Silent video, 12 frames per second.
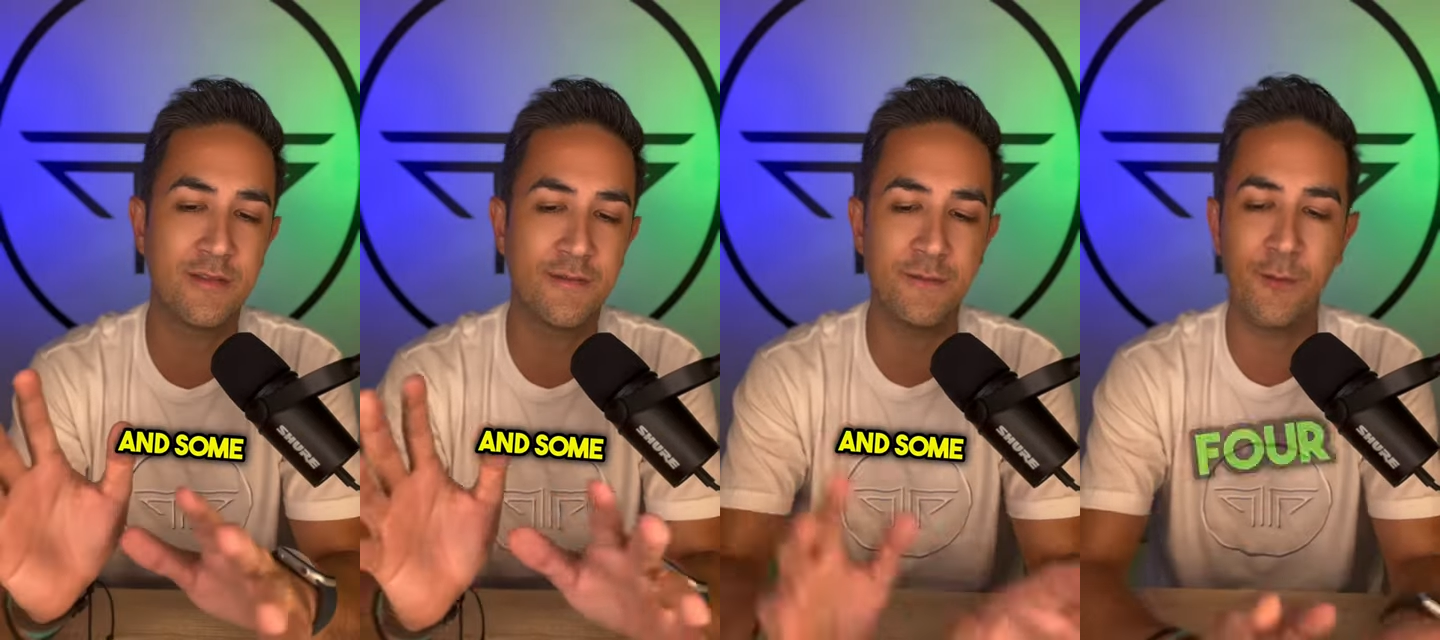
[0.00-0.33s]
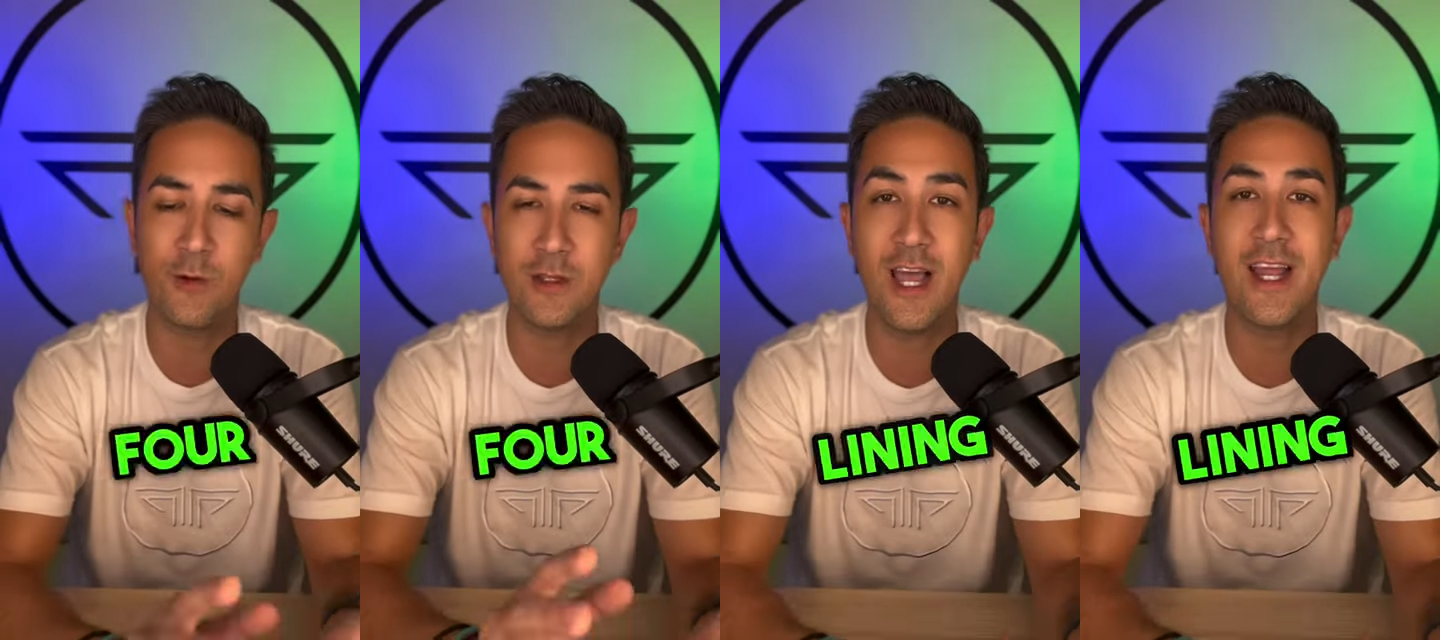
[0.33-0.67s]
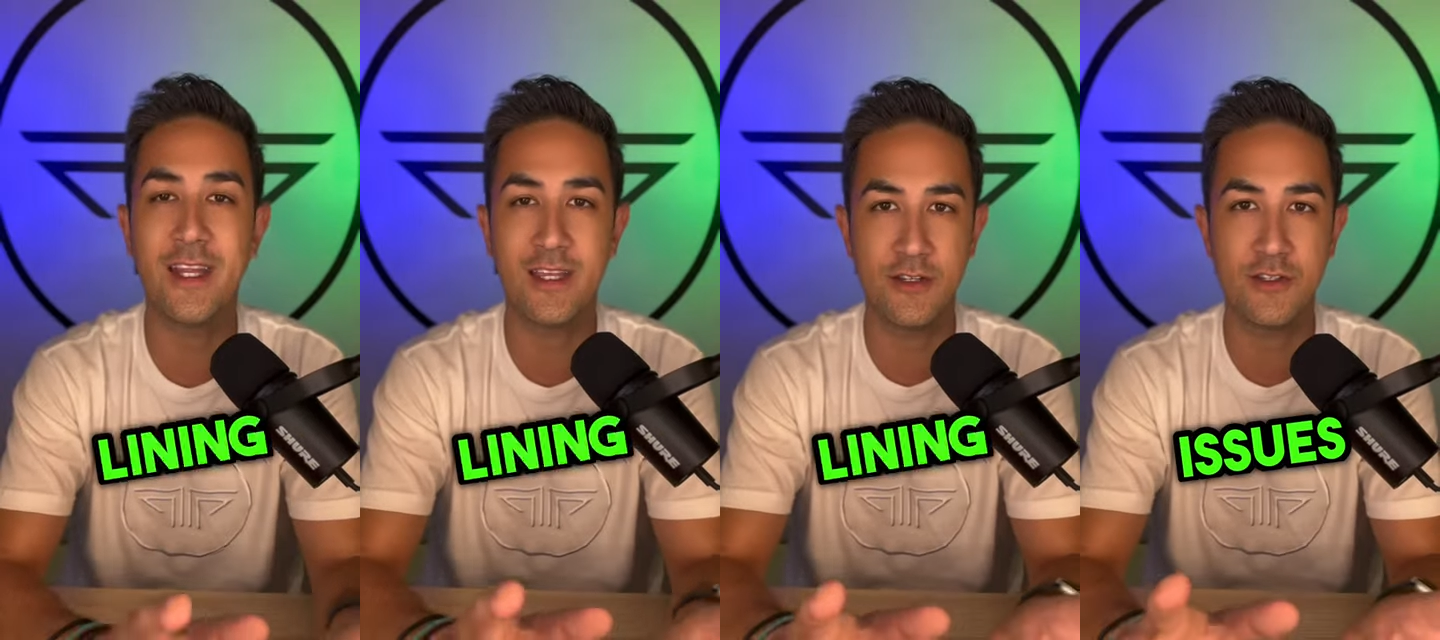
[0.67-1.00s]
some four
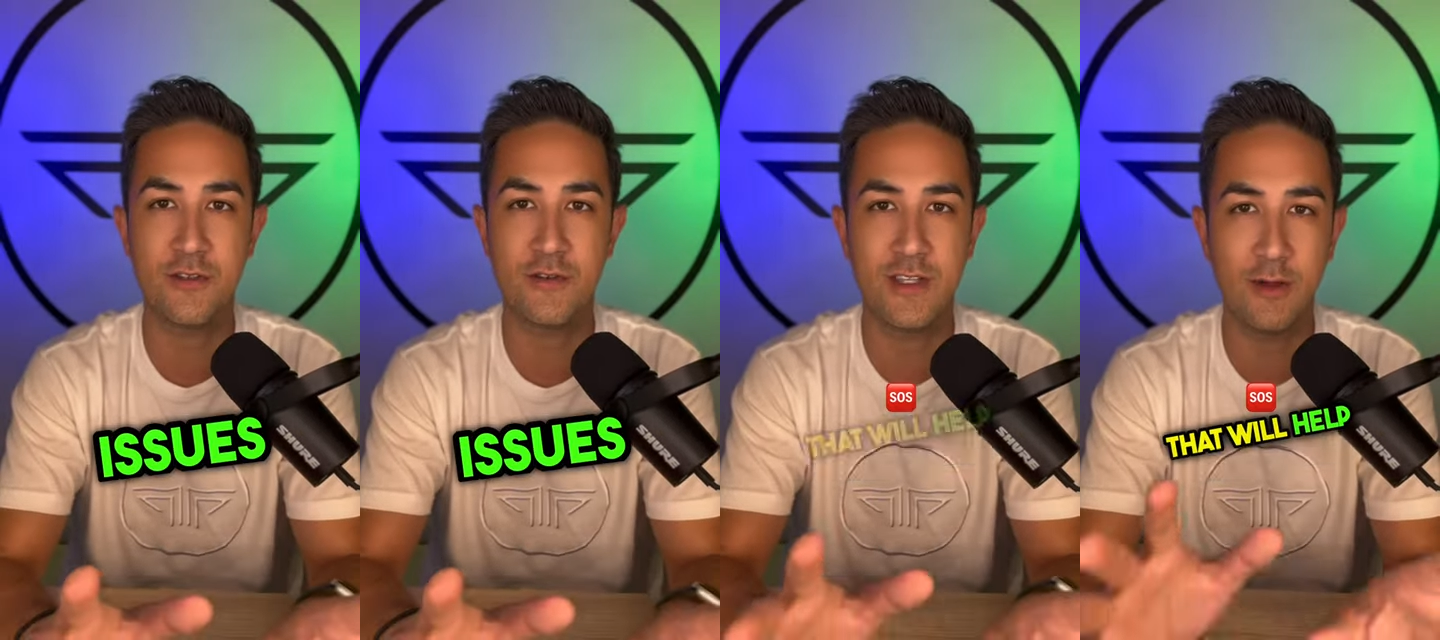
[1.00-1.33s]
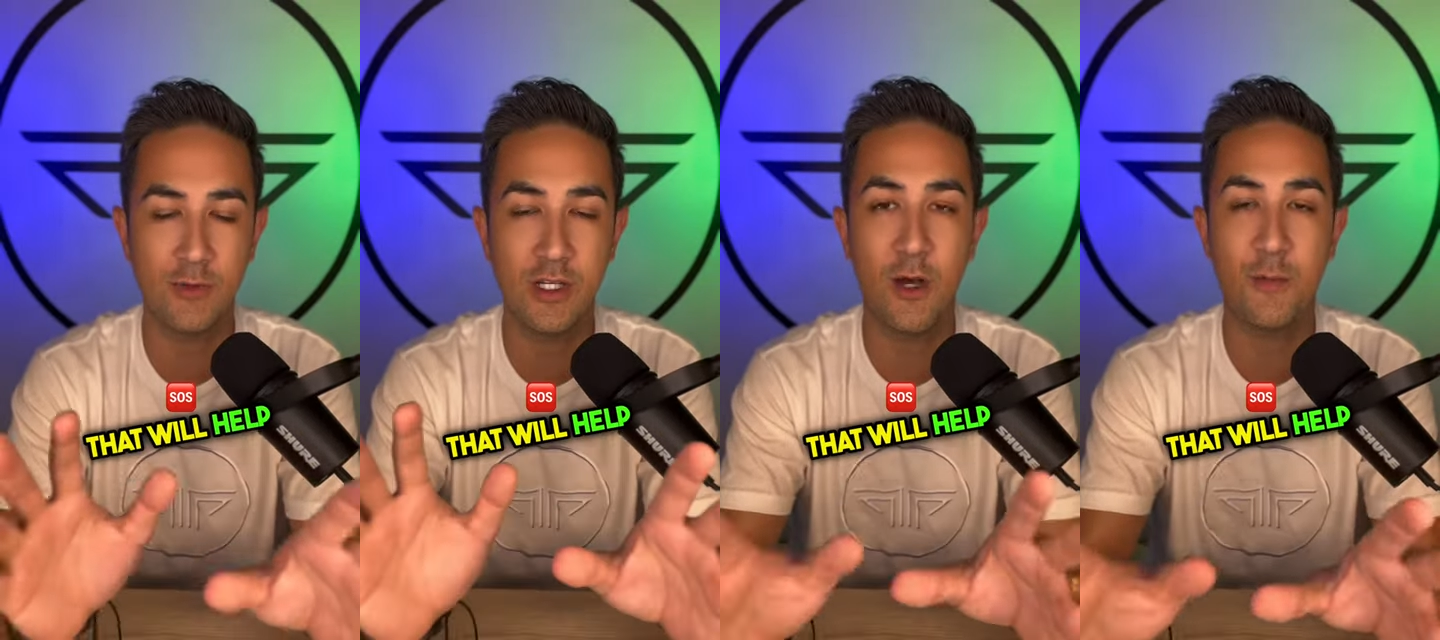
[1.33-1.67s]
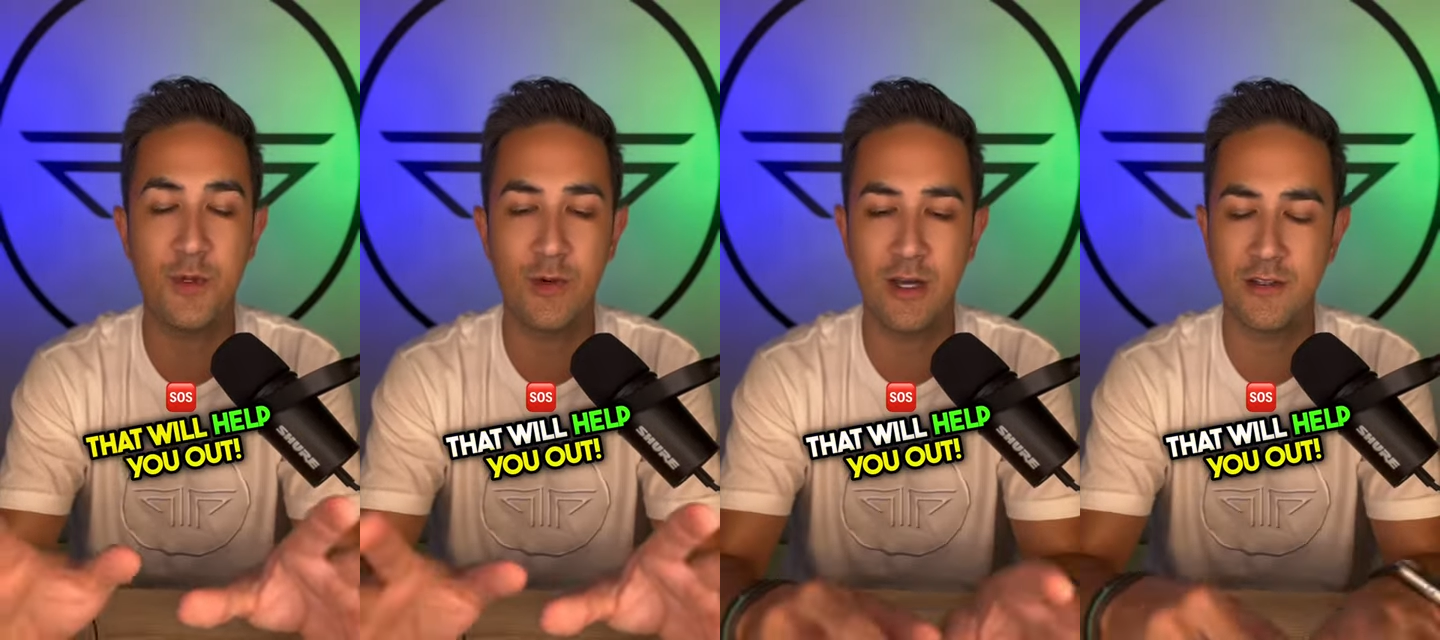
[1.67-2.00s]
lining issues that will
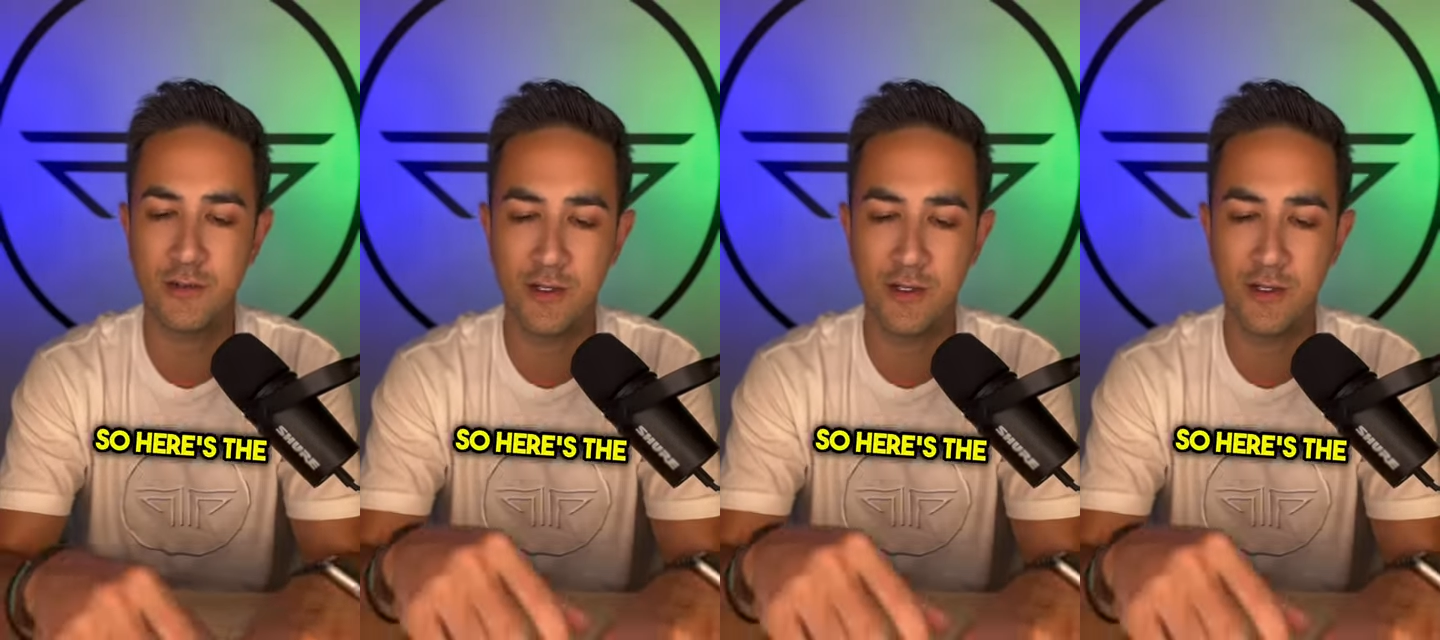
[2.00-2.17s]
help you out. So